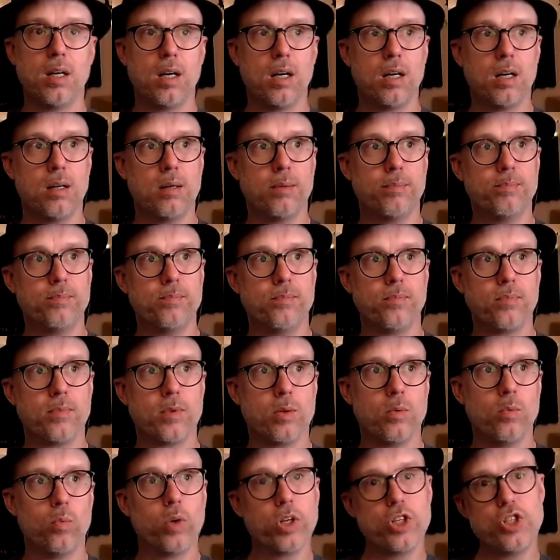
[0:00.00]

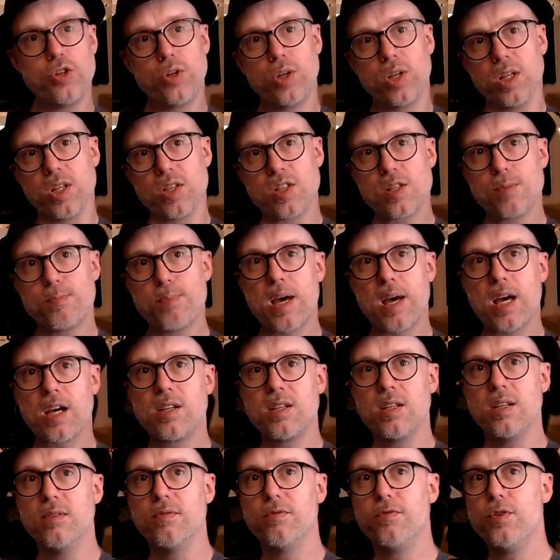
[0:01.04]
what you can
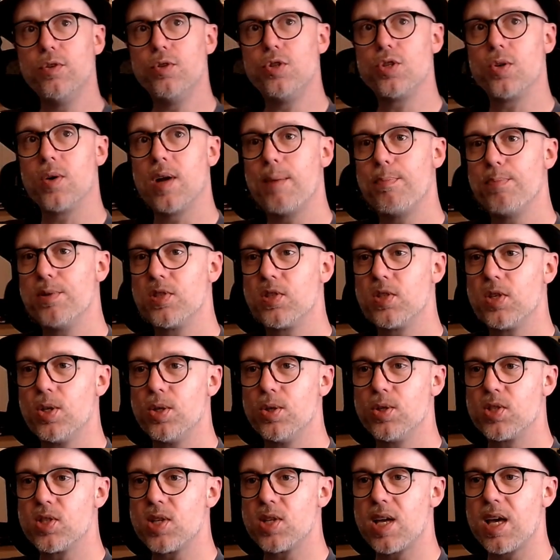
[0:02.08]
expect in future
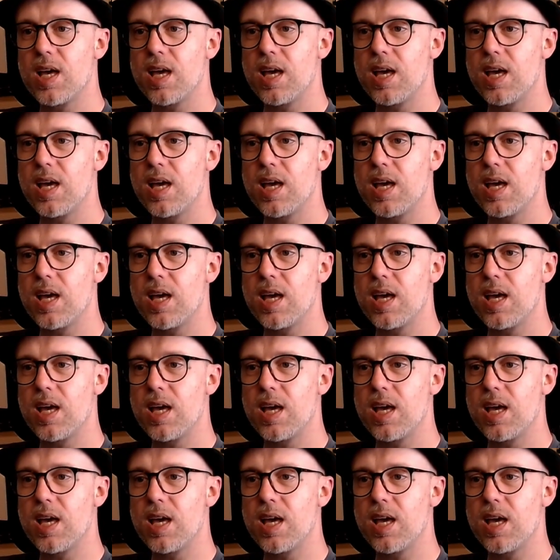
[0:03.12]
episodes,